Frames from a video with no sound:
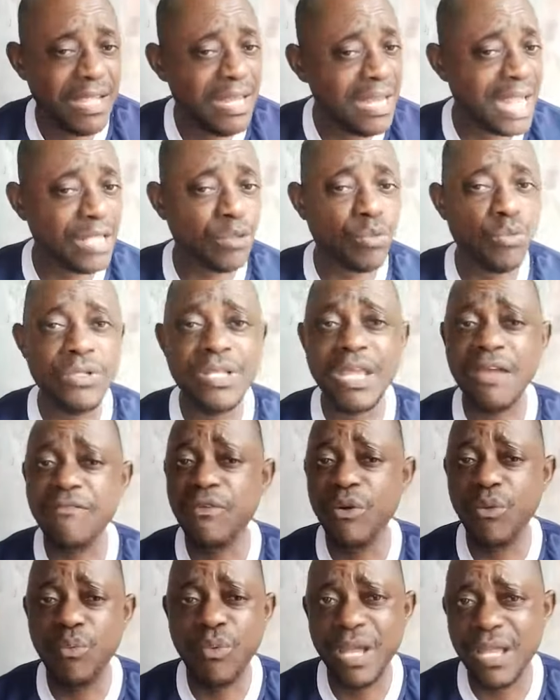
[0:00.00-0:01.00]
Light good there
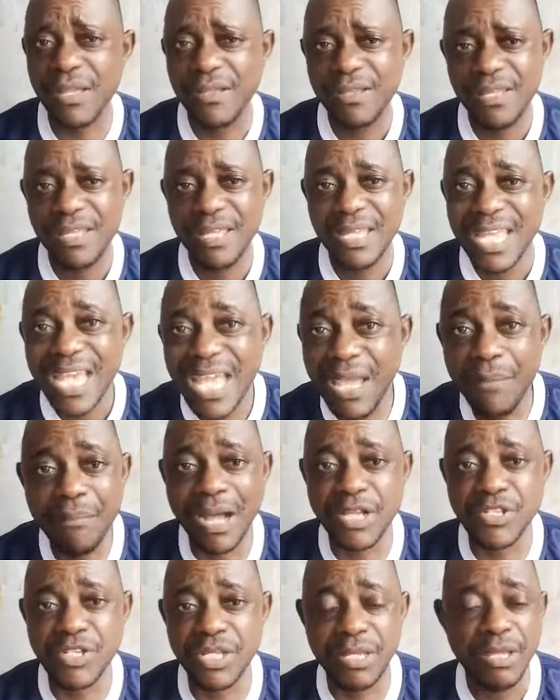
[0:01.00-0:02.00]
everywhere.
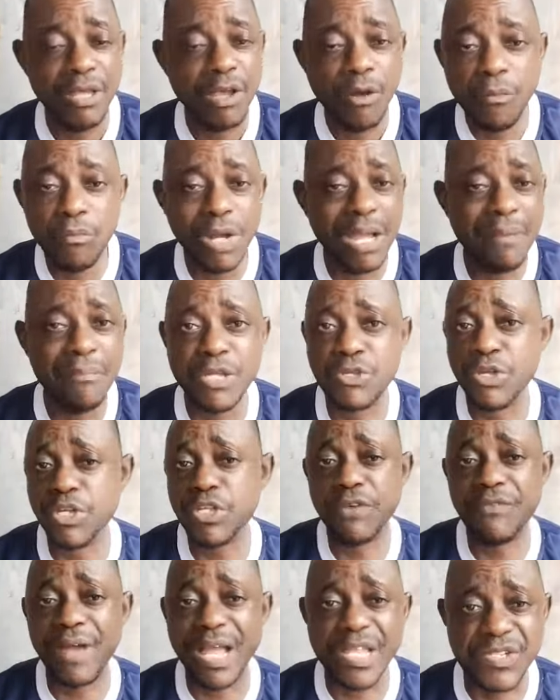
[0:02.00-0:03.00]
Imagine,
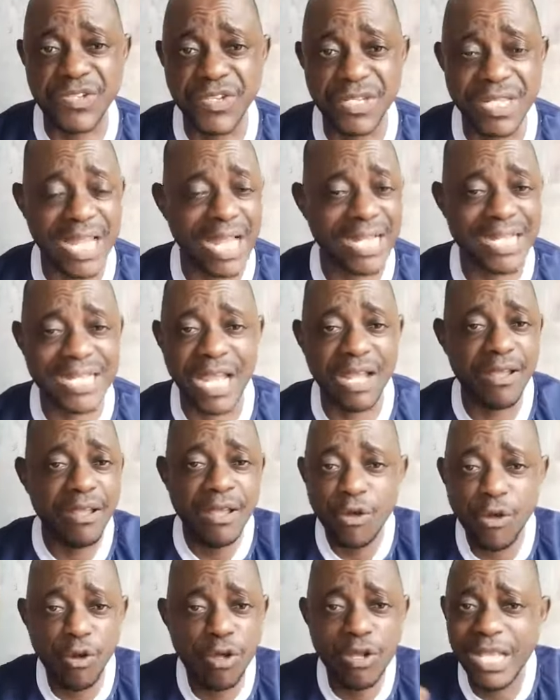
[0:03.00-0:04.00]
majority of our street light now,
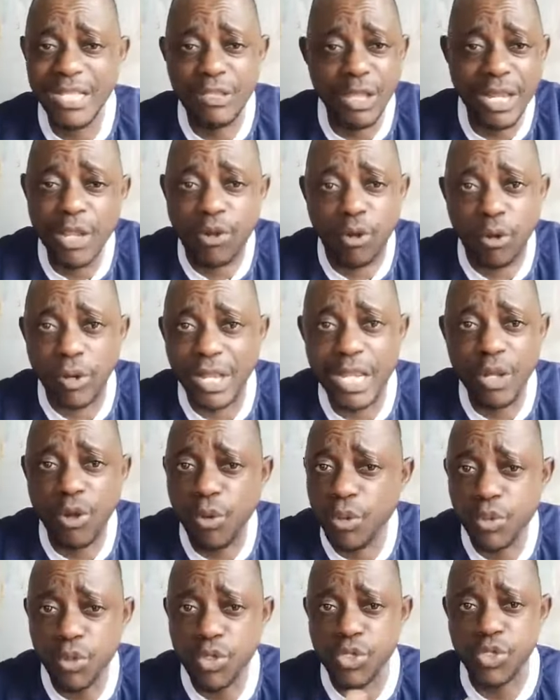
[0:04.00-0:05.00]
it's not a connect, they
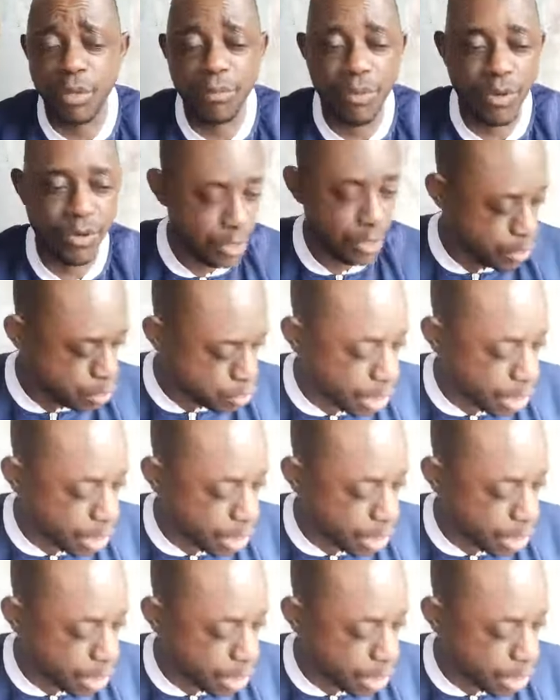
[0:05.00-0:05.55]
go to Oshomo.